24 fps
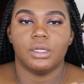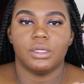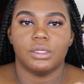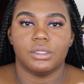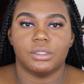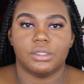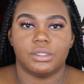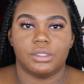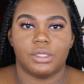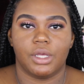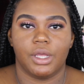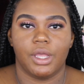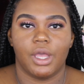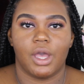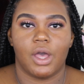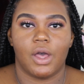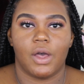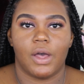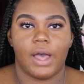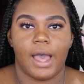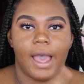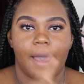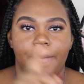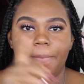So
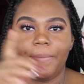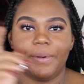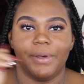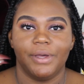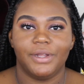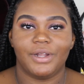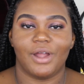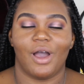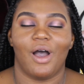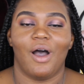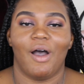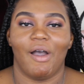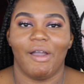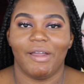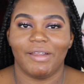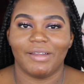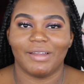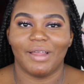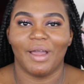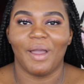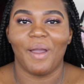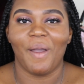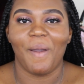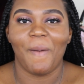y'all, I put
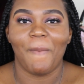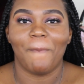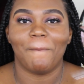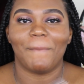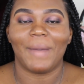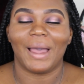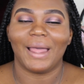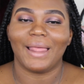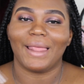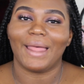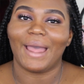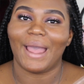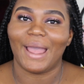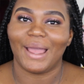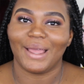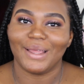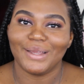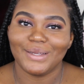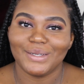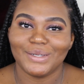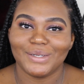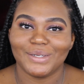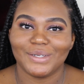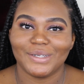on my
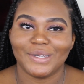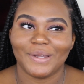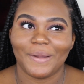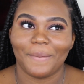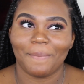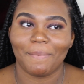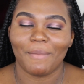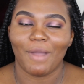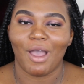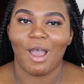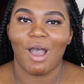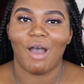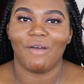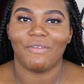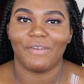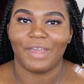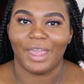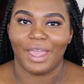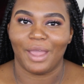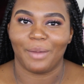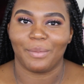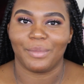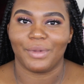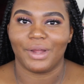lash off
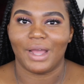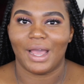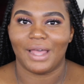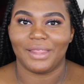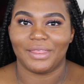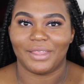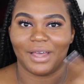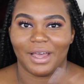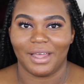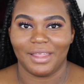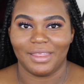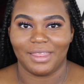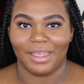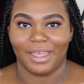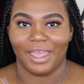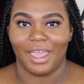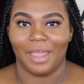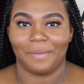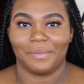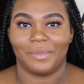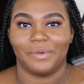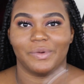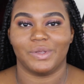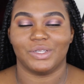camera. I thought the
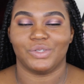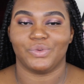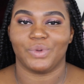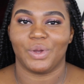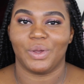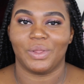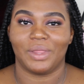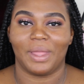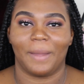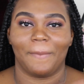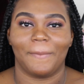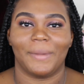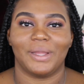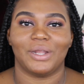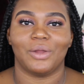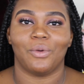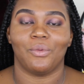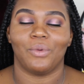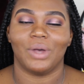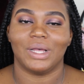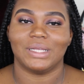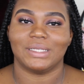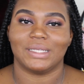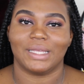camera was rolling, but it
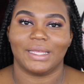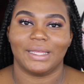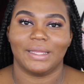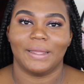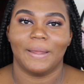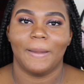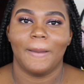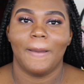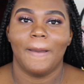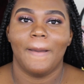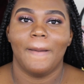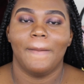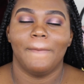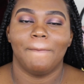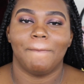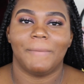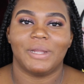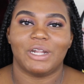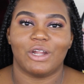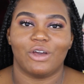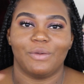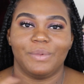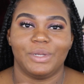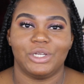wasn't.
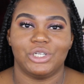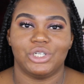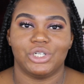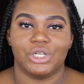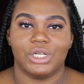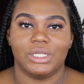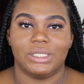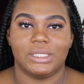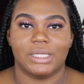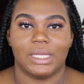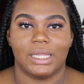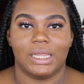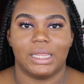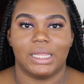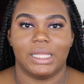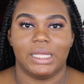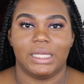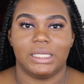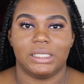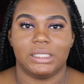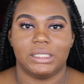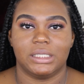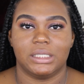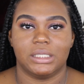But I'll be sure to
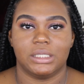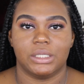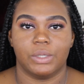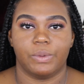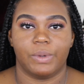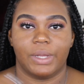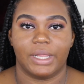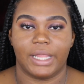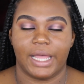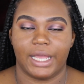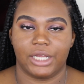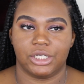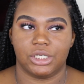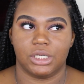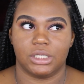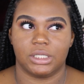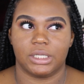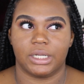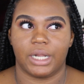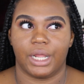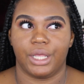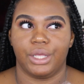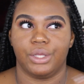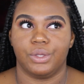list what lashes
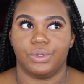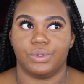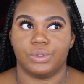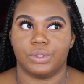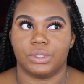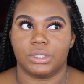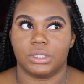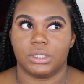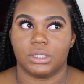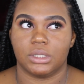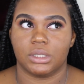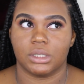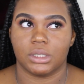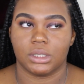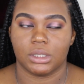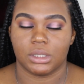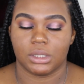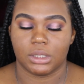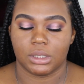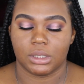that I used.